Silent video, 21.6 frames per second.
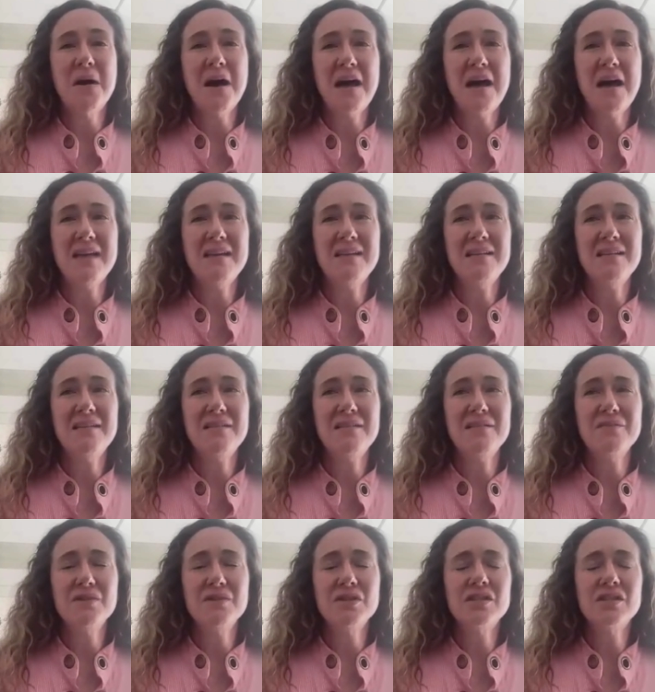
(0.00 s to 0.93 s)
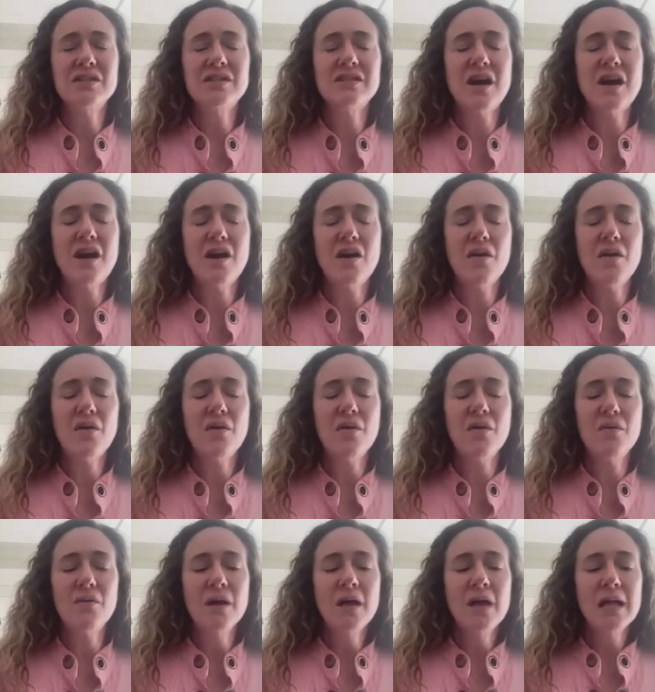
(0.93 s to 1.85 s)
but was
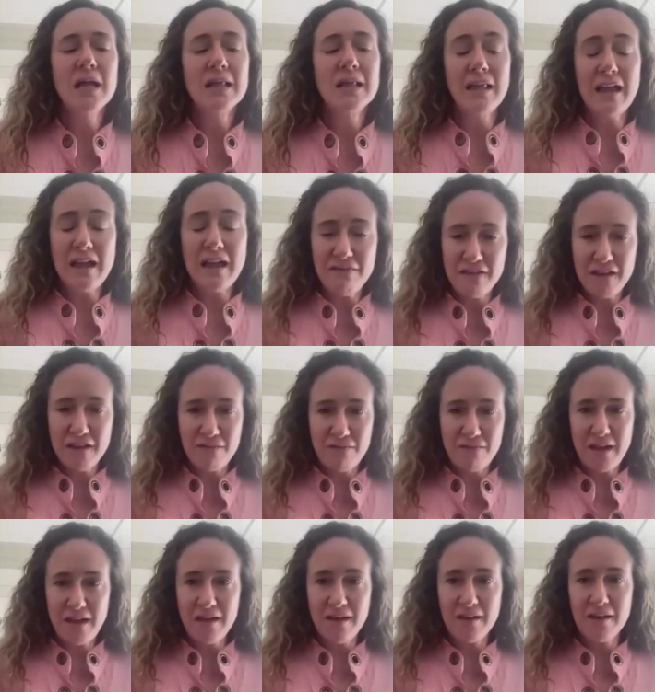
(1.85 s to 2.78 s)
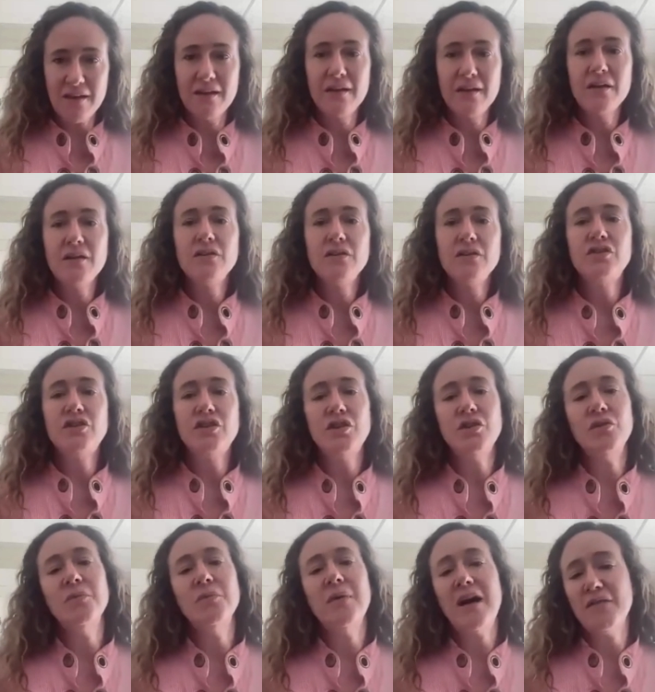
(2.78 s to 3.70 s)
so life-giving
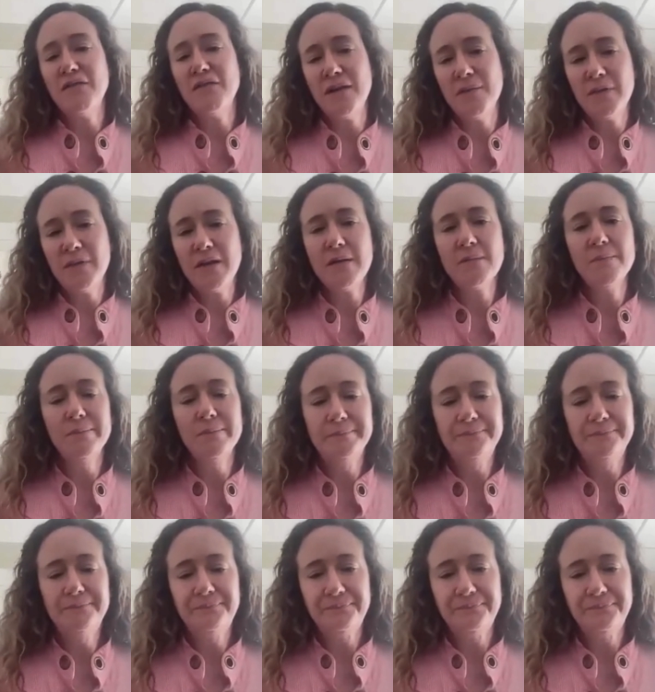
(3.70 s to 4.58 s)
to my family.